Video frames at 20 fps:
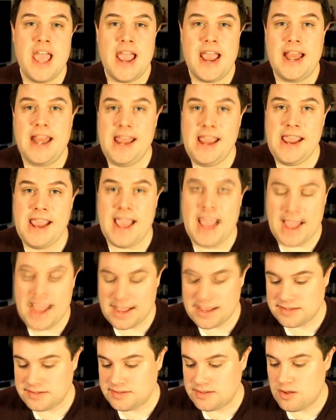and he
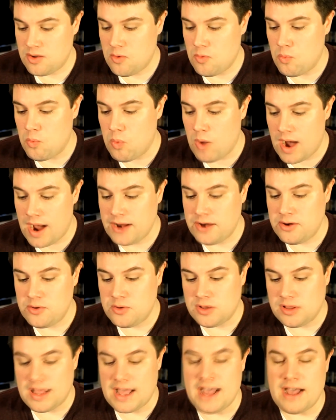asked, why do
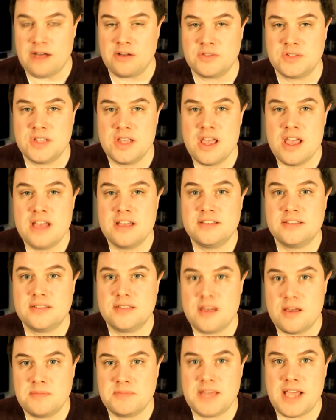clouds
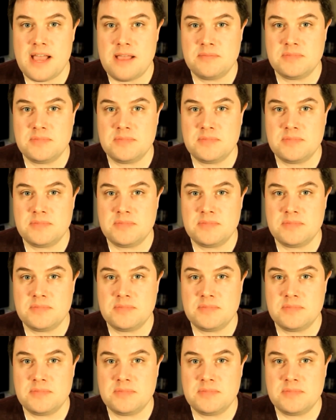sometimes